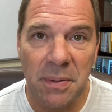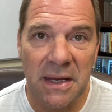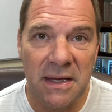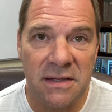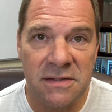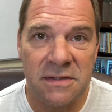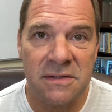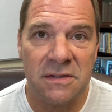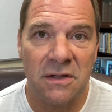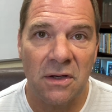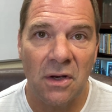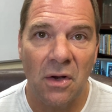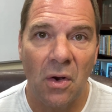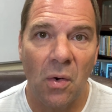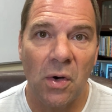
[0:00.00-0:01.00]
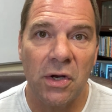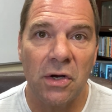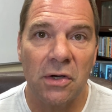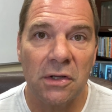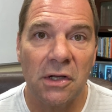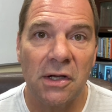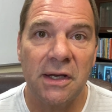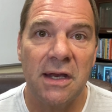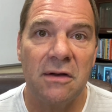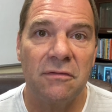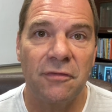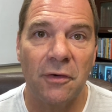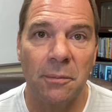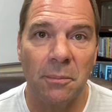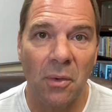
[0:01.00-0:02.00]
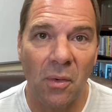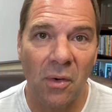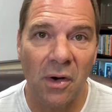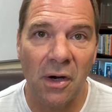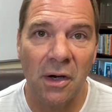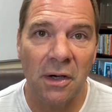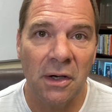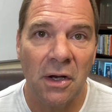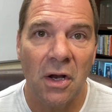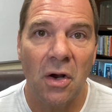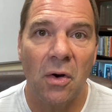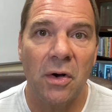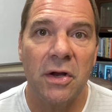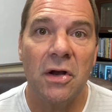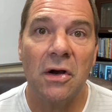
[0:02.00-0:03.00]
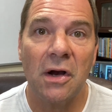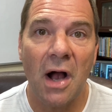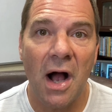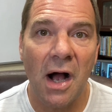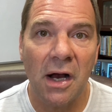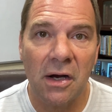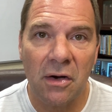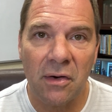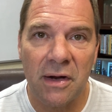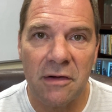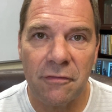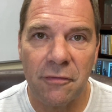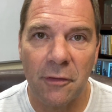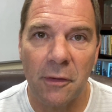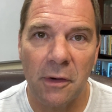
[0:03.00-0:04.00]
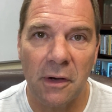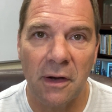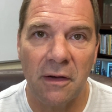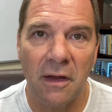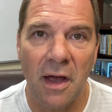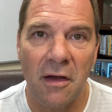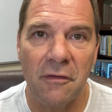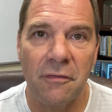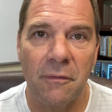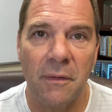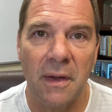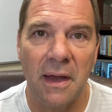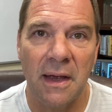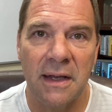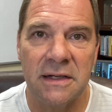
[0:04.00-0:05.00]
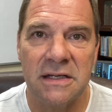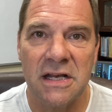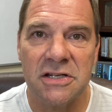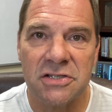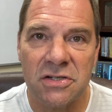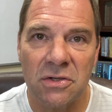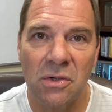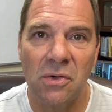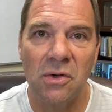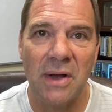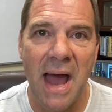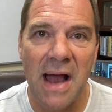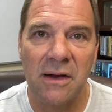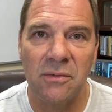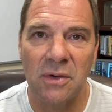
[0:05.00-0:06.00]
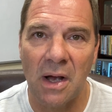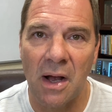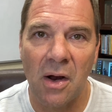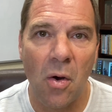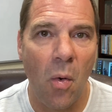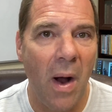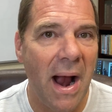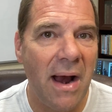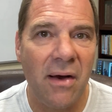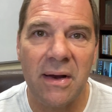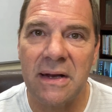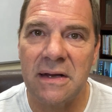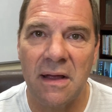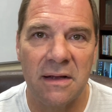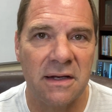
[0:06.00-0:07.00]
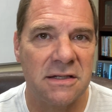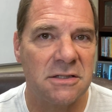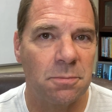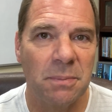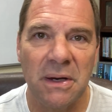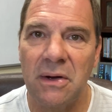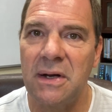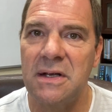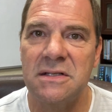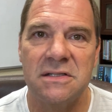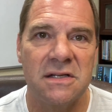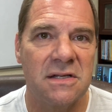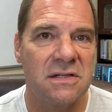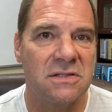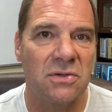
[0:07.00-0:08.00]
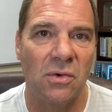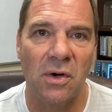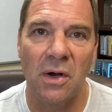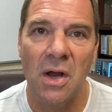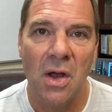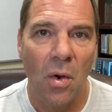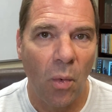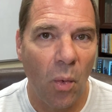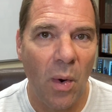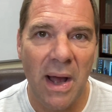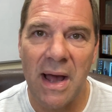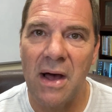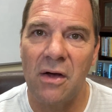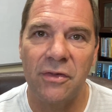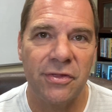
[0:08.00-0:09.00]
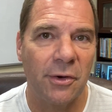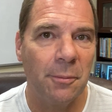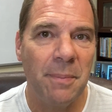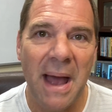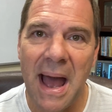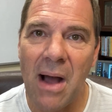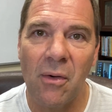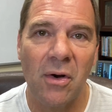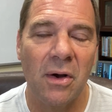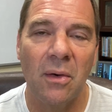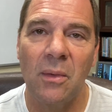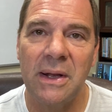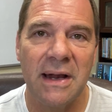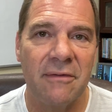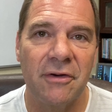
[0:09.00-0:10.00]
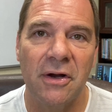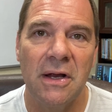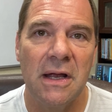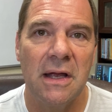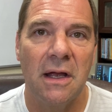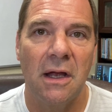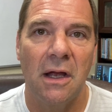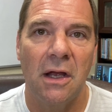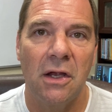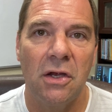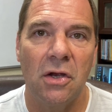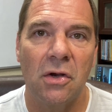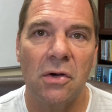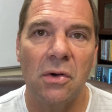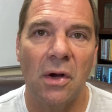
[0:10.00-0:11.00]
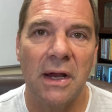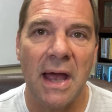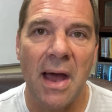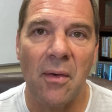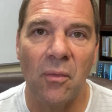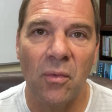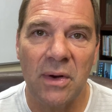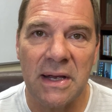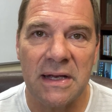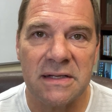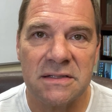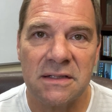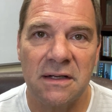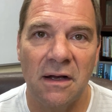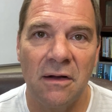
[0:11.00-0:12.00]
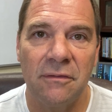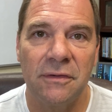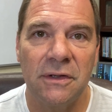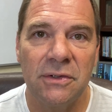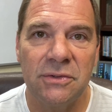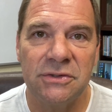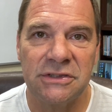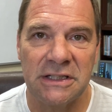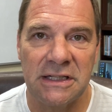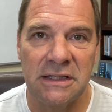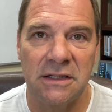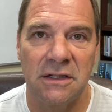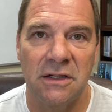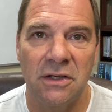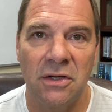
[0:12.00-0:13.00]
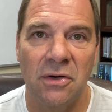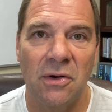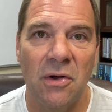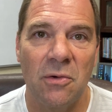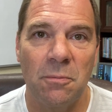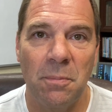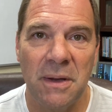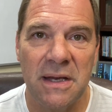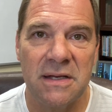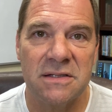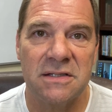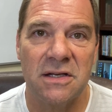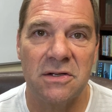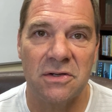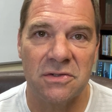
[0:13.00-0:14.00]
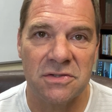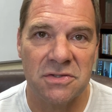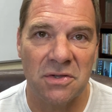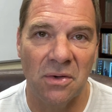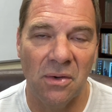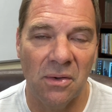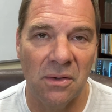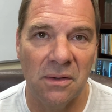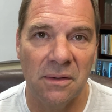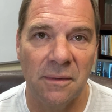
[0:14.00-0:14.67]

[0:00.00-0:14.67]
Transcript: peace, or you're looking for more, or you're hungry for additional acquiring experiences or wealth or power, whatever, you're at risk of losing your own peace in your soul.